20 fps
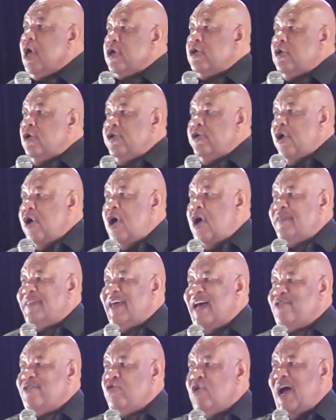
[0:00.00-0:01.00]
you know
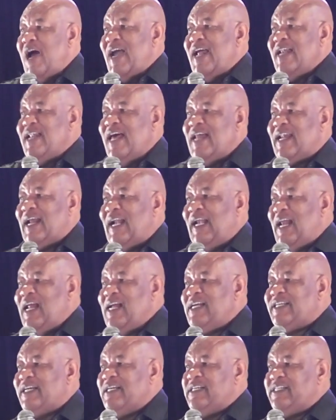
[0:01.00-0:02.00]
that you are in a
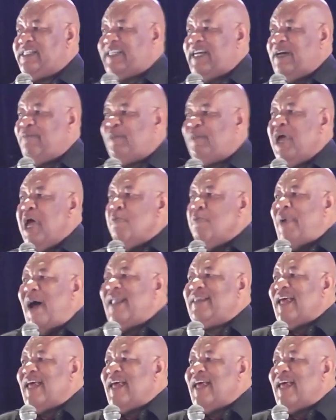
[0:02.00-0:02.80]
relationship, but